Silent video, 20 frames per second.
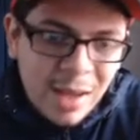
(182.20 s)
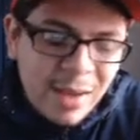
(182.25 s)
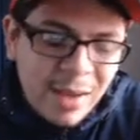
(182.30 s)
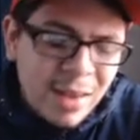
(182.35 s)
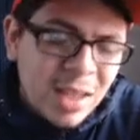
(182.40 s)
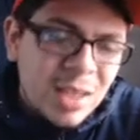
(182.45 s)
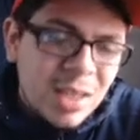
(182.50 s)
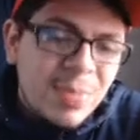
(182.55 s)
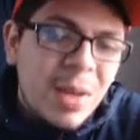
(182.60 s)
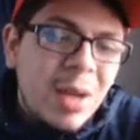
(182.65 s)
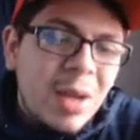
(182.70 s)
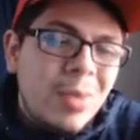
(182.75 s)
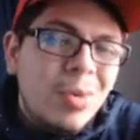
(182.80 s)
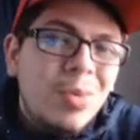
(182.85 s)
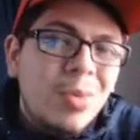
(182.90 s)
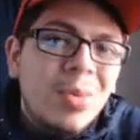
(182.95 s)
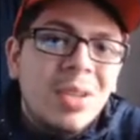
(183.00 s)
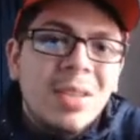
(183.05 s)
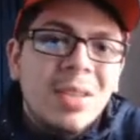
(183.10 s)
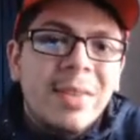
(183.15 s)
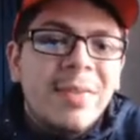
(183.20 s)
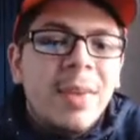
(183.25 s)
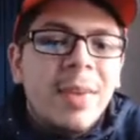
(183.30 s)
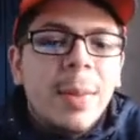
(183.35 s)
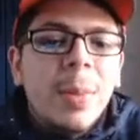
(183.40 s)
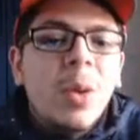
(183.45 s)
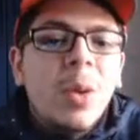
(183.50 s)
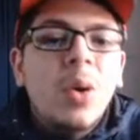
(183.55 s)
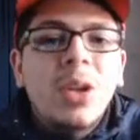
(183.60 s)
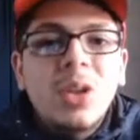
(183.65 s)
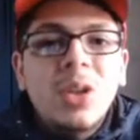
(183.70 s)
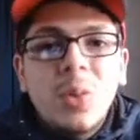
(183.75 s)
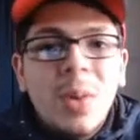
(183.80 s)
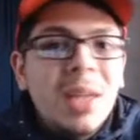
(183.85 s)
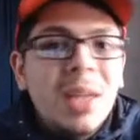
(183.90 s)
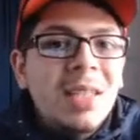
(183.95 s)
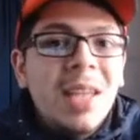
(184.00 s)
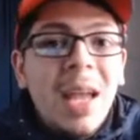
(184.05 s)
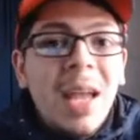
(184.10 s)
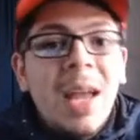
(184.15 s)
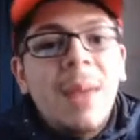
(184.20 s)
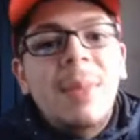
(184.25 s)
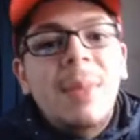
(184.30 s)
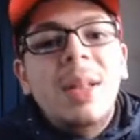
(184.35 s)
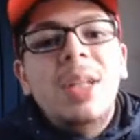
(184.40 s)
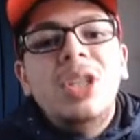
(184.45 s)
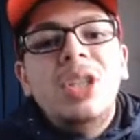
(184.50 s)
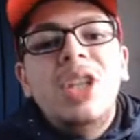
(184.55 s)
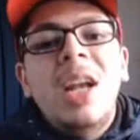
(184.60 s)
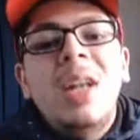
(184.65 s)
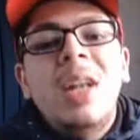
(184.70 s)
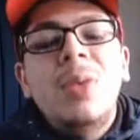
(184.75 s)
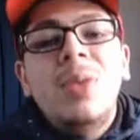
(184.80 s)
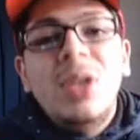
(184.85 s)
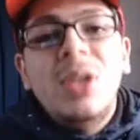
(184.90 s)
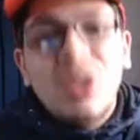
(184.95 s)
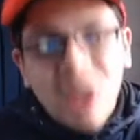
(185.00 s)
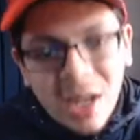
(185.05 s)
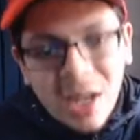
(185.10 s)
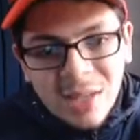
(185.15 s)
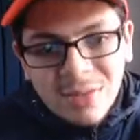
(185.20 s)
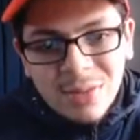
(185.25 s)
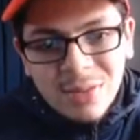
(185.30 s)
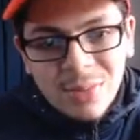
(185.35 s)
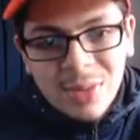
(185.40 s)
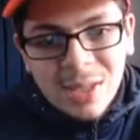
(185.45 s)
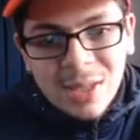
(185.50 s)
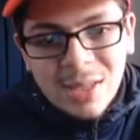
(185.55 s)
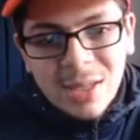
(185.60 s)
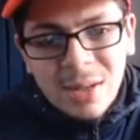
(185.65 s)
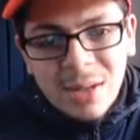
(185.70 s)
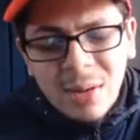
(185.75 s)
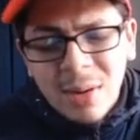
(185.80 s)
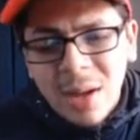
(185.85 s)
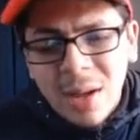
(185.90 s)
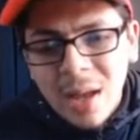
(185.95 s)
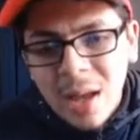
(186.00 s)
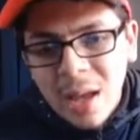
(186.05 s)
despite rumors of him going to West Ham in the January transfer window.